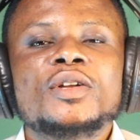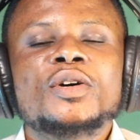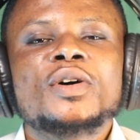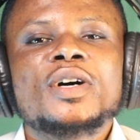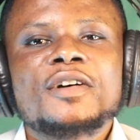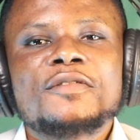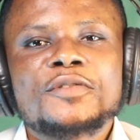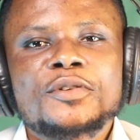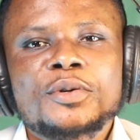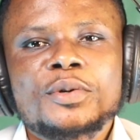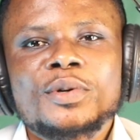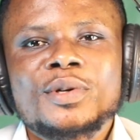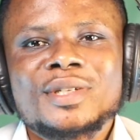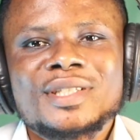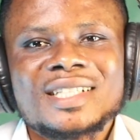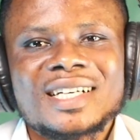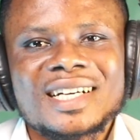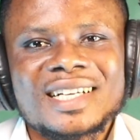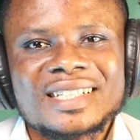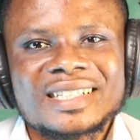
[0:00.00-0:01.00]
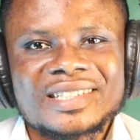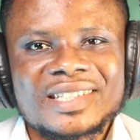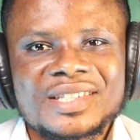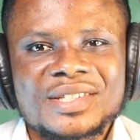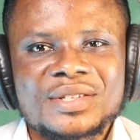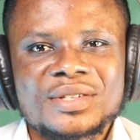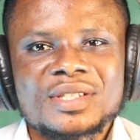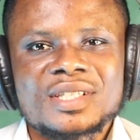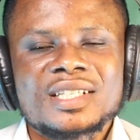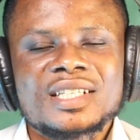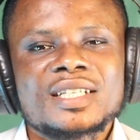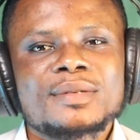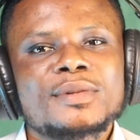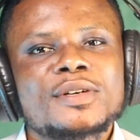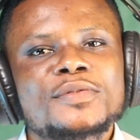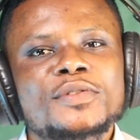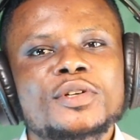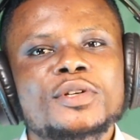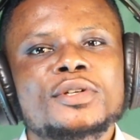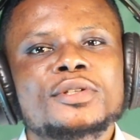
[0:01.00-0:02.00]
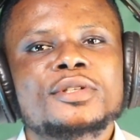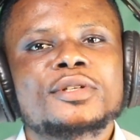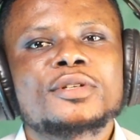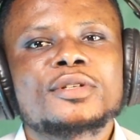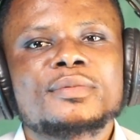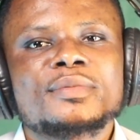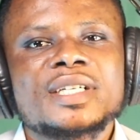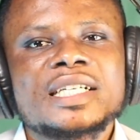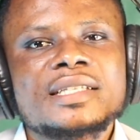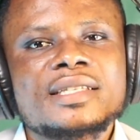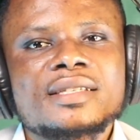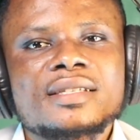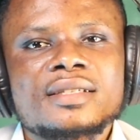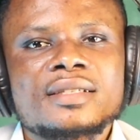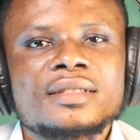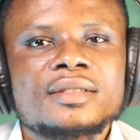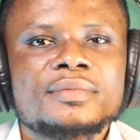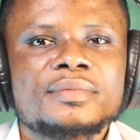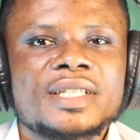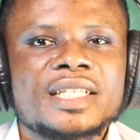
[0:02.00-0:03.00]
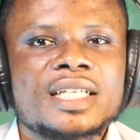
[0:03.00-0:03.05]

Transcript: Hello everyone, I greet you in the name of God Almighty.